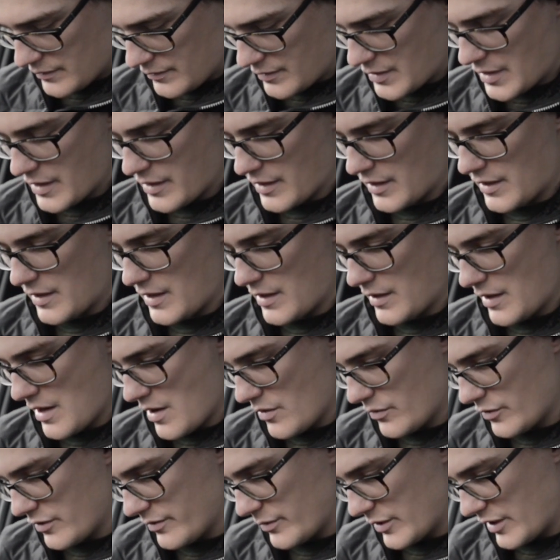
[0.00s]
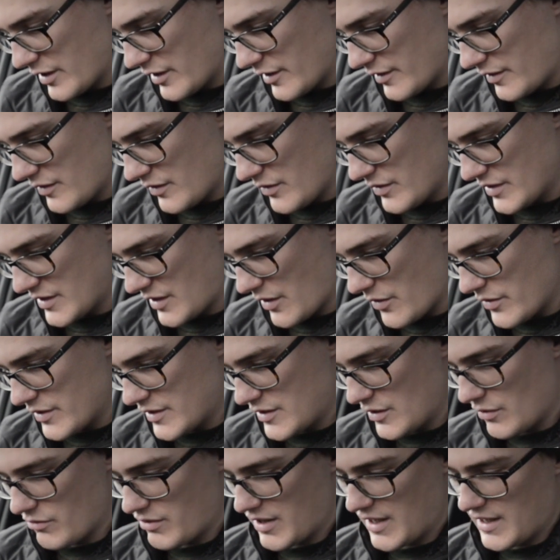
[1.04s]
Right then, now what we're going to do is go
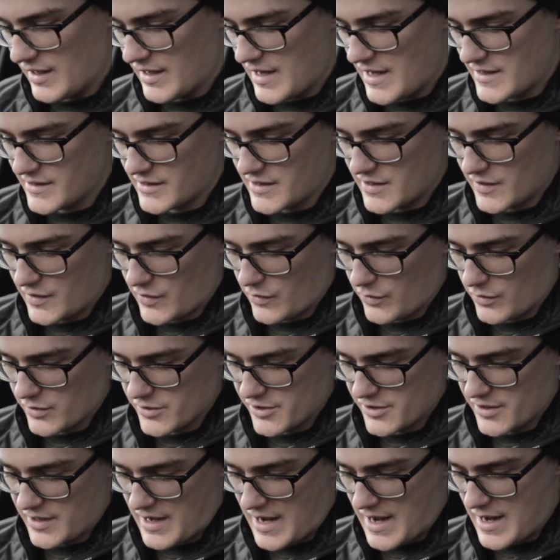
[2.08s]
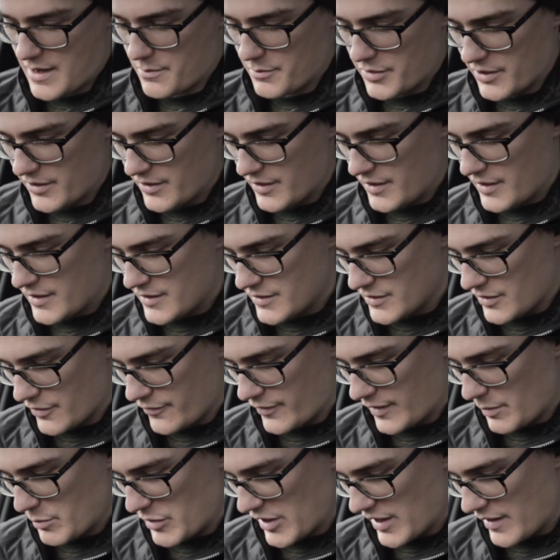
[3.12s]
into the lens distortion app. So
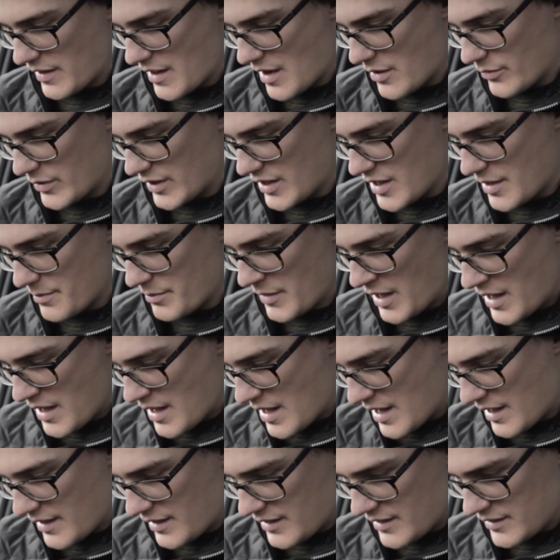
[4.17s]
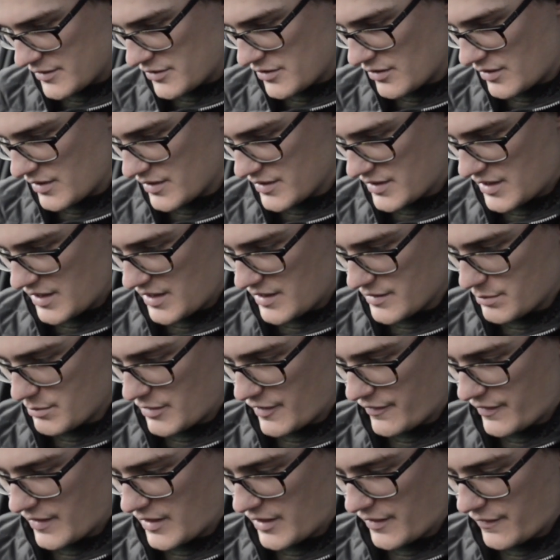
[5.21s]
if I bring that one up, and then as you can see, it's
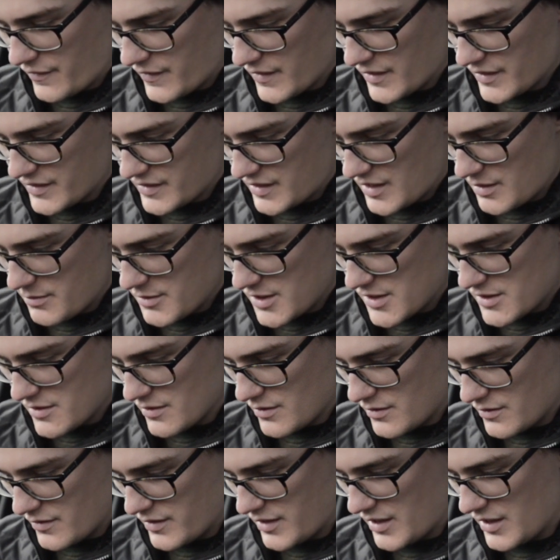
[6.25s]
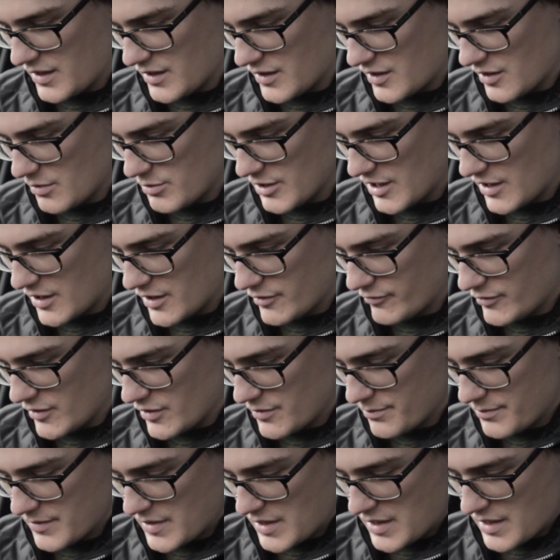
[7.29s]
my very first image on the Adobe
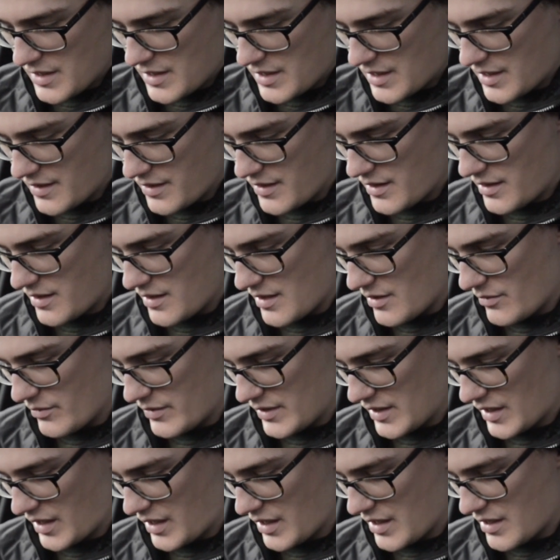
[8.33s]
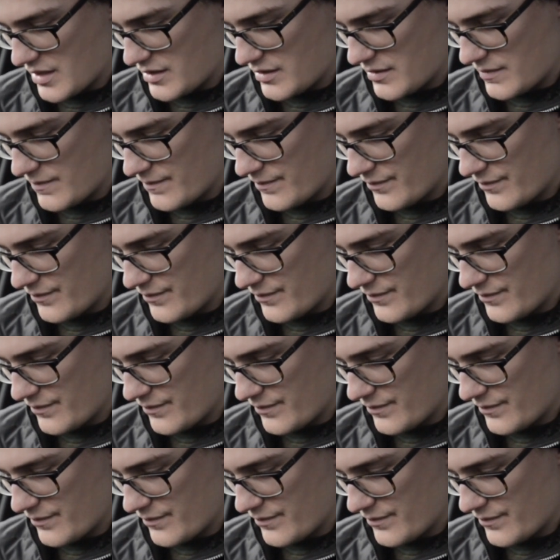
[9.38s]
Lightroom, and then that one again.